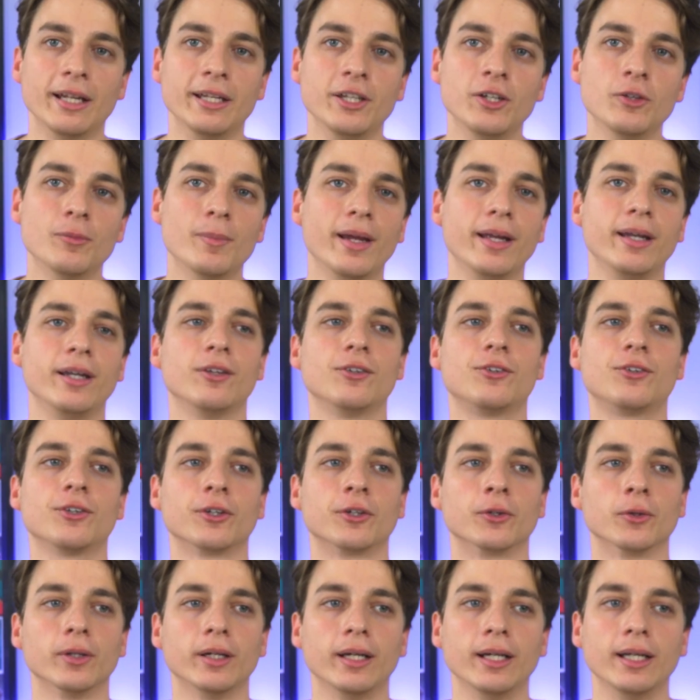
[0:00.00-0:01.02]
And you may
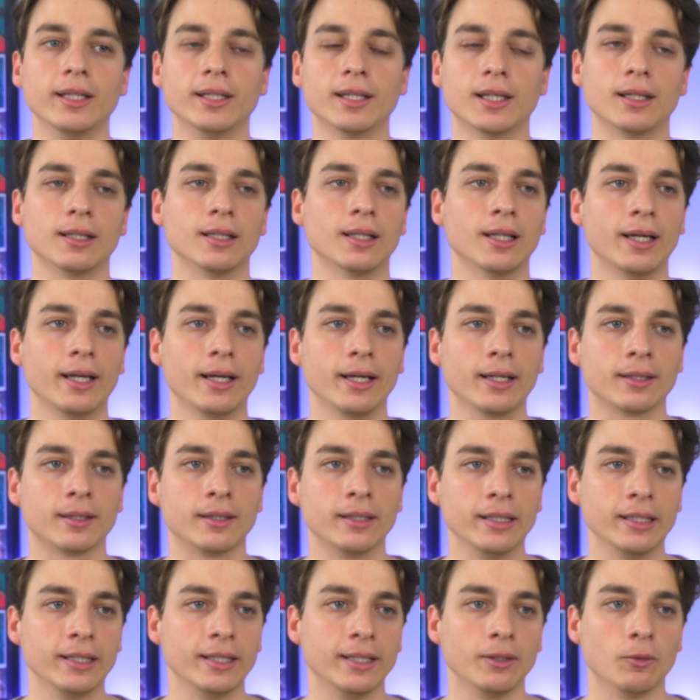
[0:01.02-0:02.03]
disagree that like
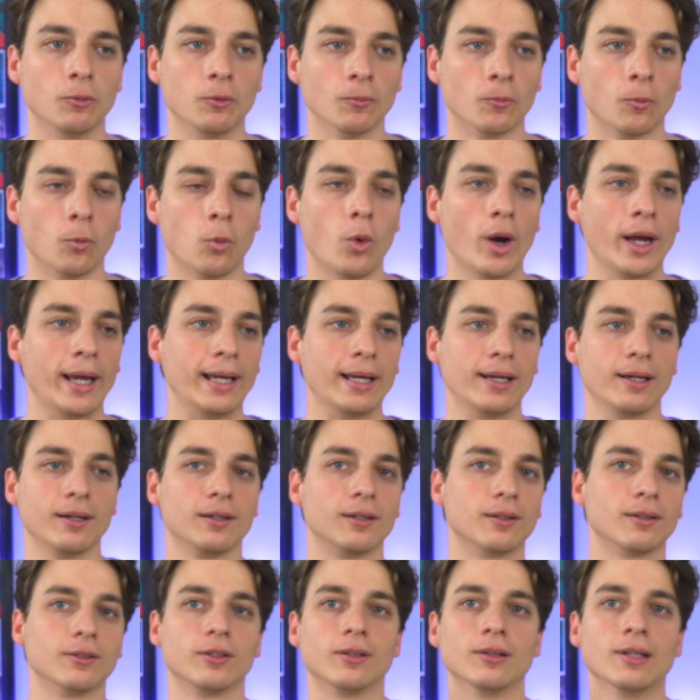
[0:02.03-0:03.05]
the white
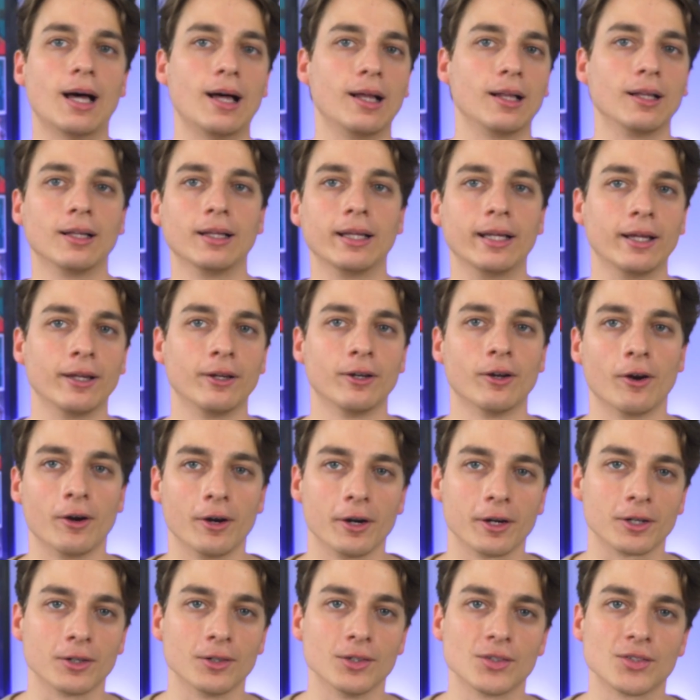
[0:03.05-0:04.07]
La La Land
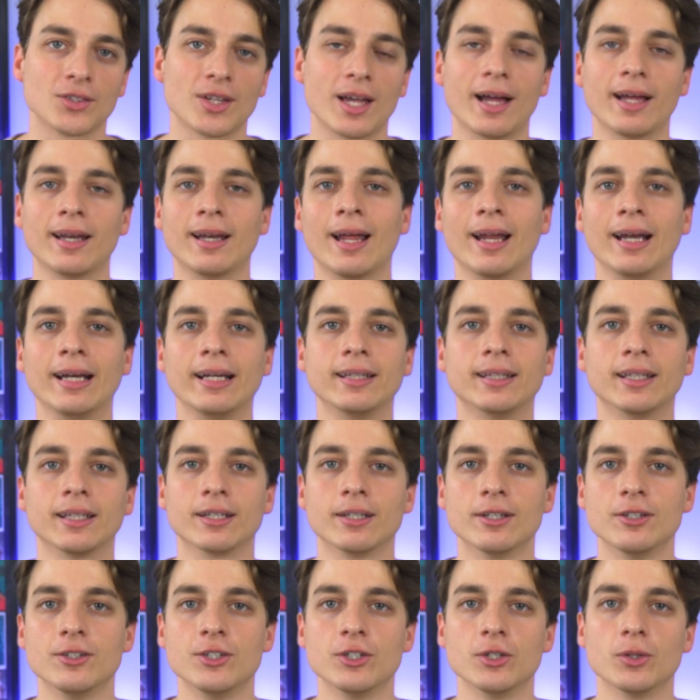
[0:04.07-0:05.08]
articles had
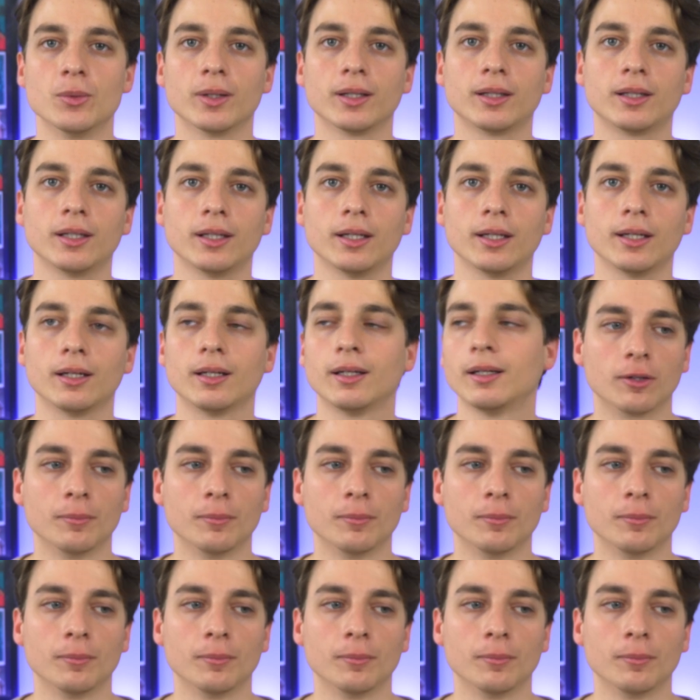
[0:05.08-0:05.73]
anything to do with it.